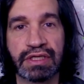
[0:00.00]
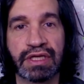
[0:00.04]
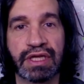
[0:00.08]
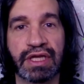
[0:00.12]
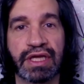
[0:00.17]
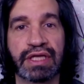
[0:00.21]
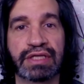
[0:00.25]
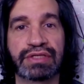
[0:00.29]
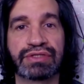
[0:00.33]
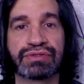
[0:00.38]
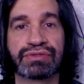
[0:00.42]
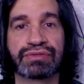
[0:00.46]

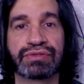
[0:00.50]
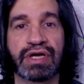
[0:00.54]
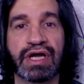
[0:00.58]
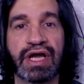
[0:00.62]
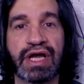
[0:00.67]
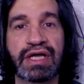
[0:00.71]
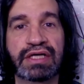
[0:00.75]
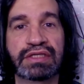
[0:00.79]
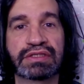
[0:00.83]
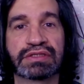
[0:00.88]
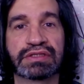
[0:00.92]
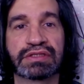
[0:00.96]
and to
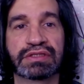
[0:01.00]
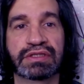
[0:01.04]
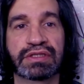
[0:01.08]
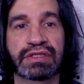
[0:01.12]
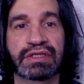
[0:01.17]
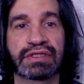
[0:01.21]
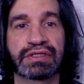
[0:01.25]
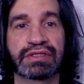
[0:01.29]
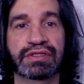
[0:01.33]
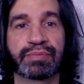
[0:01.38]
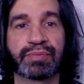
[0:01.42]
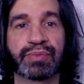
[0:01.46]
act
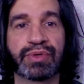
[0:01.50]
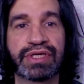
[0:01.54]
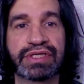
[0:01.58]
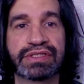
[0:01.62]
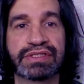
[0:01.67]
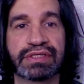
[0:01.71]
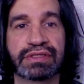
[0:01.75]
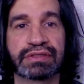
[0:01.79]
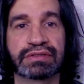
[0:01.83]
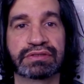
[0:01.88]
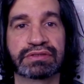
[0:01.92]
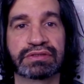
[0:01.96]
in the
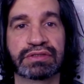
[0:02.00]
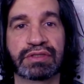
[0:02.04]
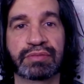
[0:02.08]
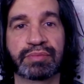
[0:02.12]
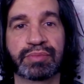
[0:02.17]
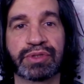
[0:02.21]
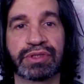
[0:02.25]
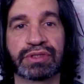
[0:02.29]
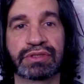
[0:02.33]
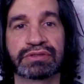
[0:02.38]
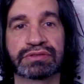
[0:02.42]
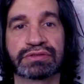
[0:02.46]
present
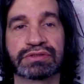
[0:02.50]
upon